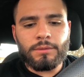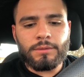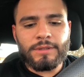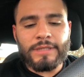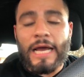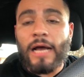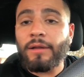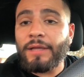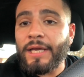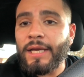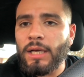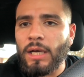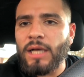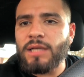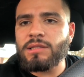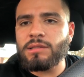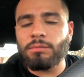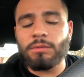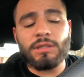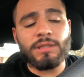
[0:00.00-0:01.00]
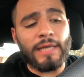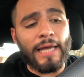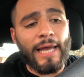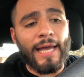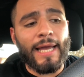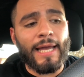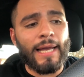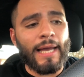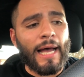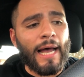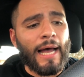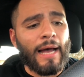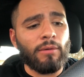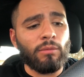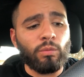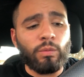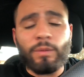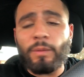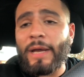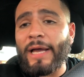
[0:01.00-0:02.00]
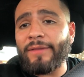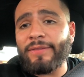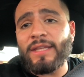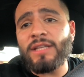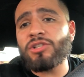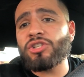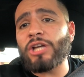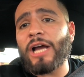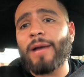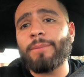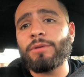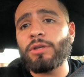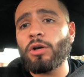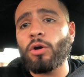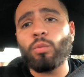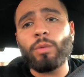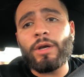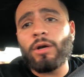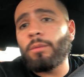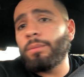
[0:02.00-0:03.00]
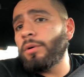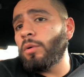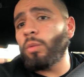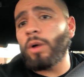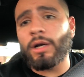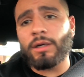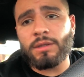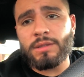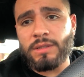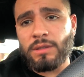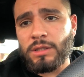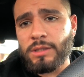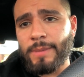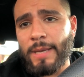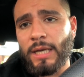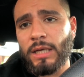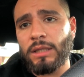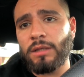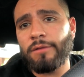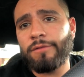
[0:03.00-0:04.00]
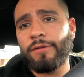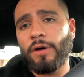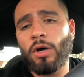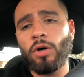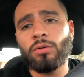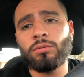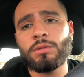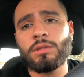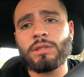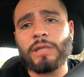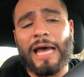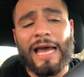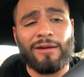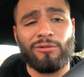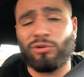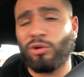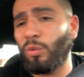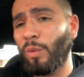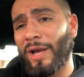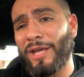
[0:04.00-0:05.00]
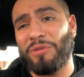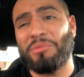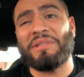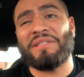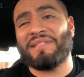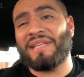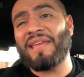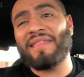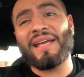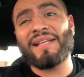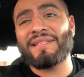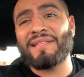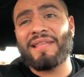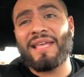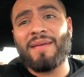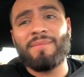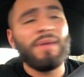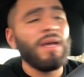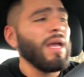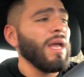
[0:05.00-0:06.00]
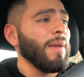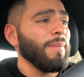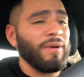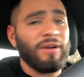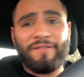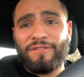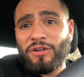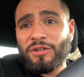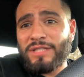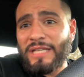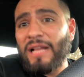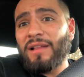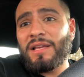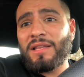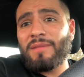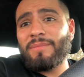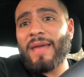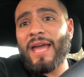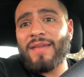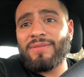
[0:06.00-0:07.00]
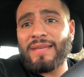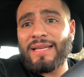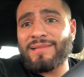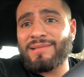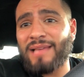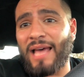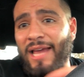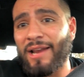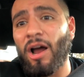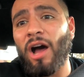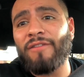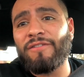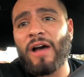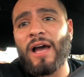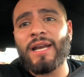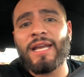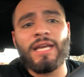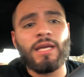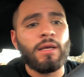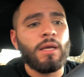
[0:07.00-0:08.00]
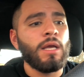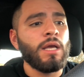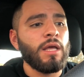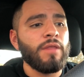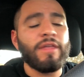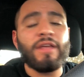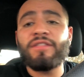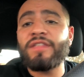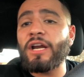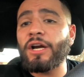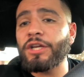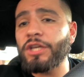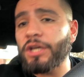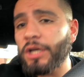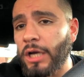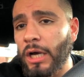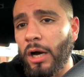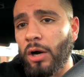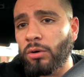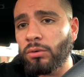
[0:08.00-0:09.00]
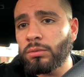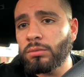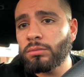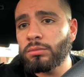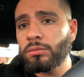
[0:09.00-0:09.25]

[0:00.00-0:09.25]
telling customers, hey, and this shop, we don't put water seals back in the phones. I don't know why you would say that to them. But if you're telling them that and they sign off on it, then there you go.